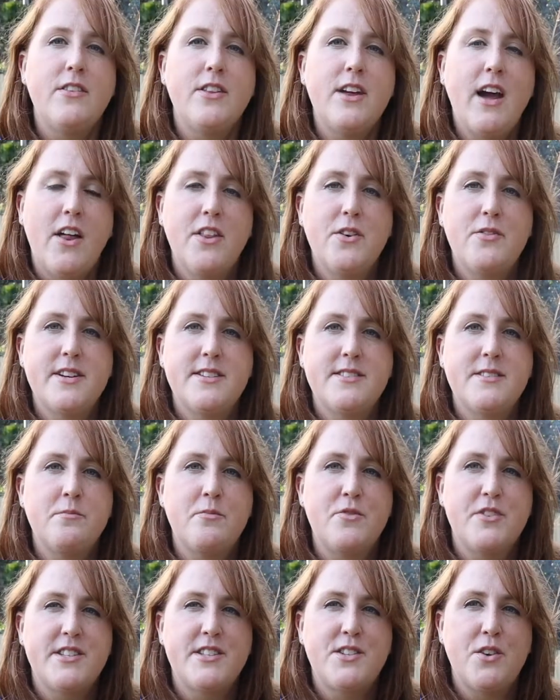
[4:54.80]
The other reason
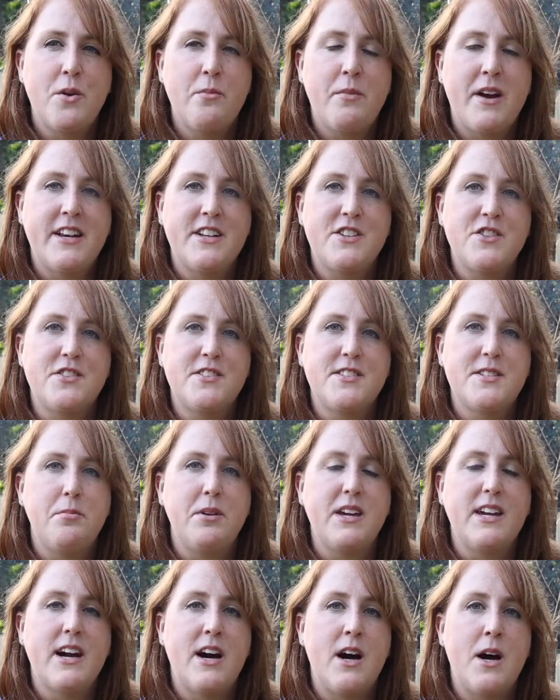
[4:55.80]
Maurizio manages to
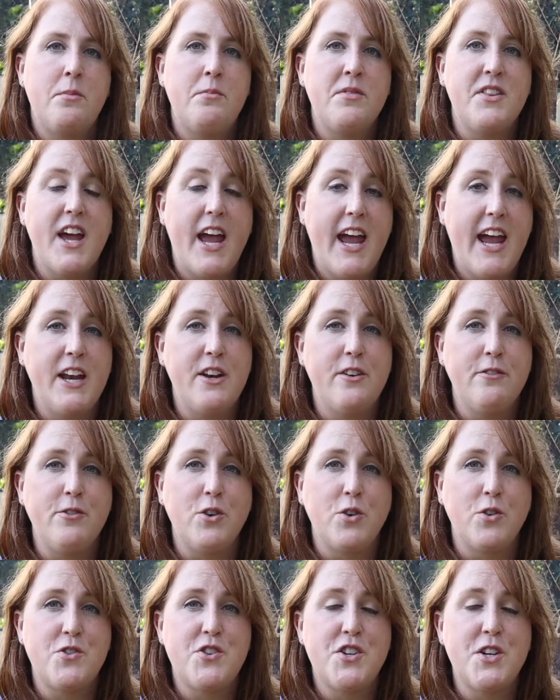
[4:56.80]
become the head of
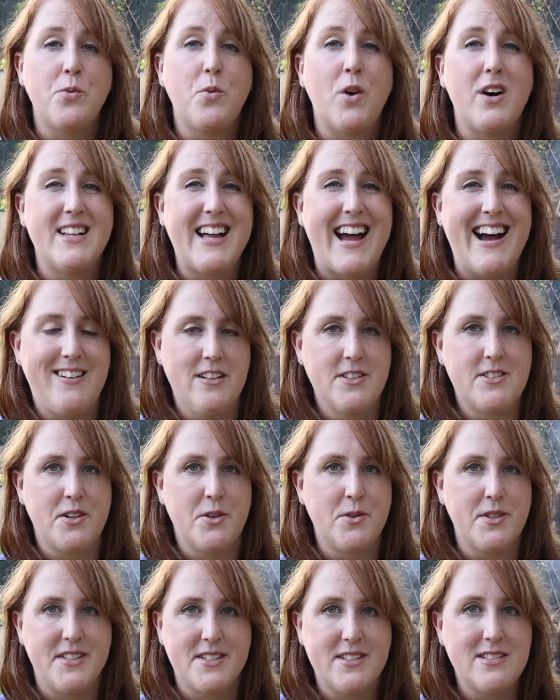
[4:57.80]
Gucci while
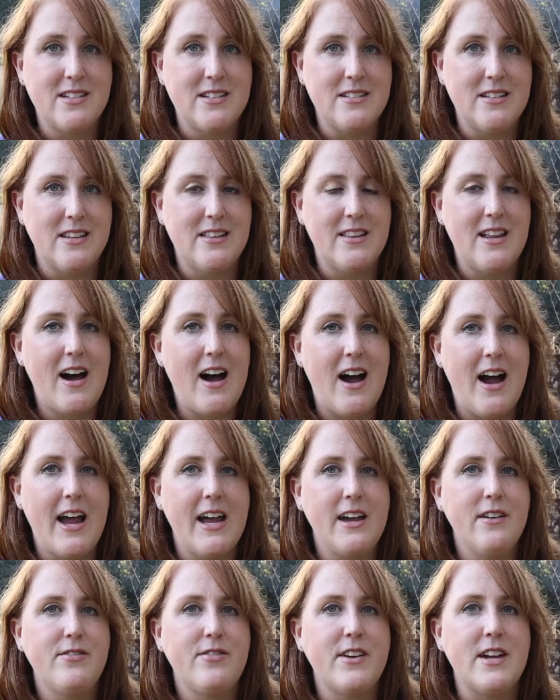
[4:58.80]
Aldo is still
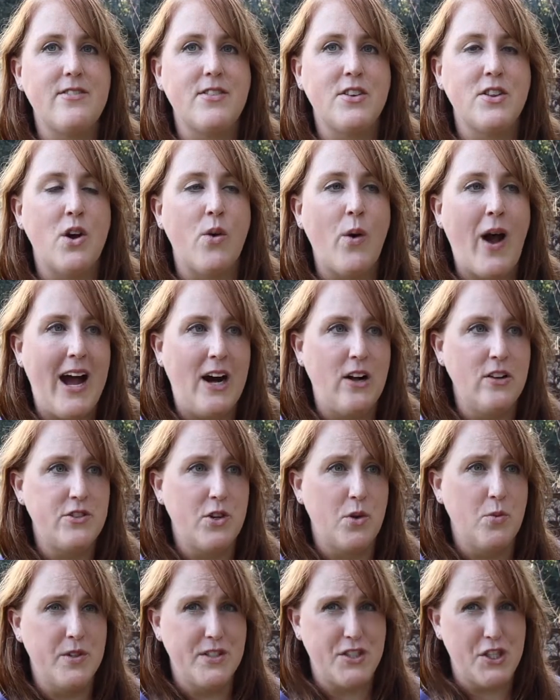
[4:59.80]
alive, even though
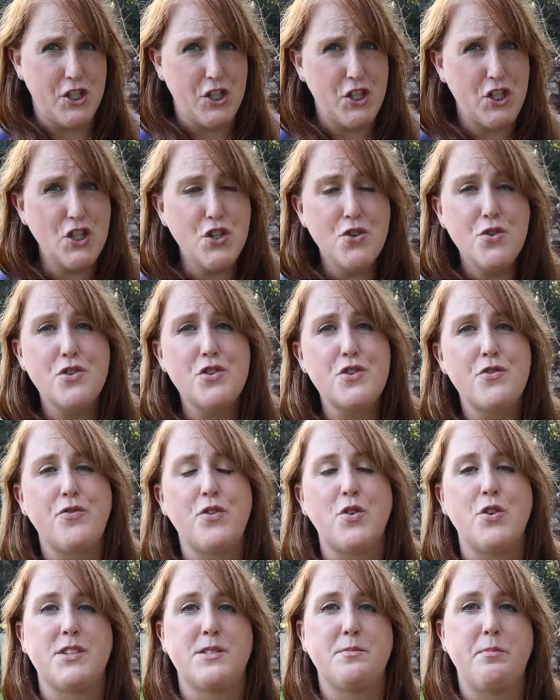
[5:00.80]
Aldo was a huge force